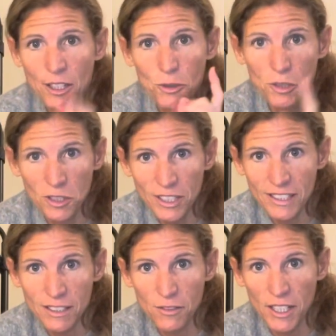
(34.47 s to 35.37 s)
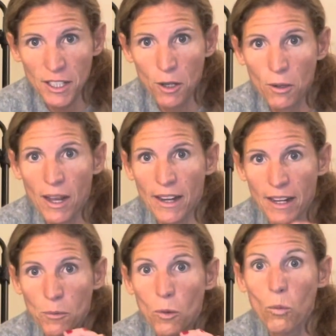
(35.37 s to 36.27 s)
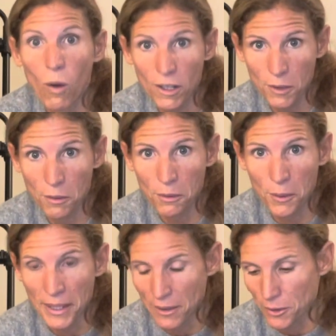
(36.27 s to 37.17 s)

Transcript: you can look at this video and I will walk you through it.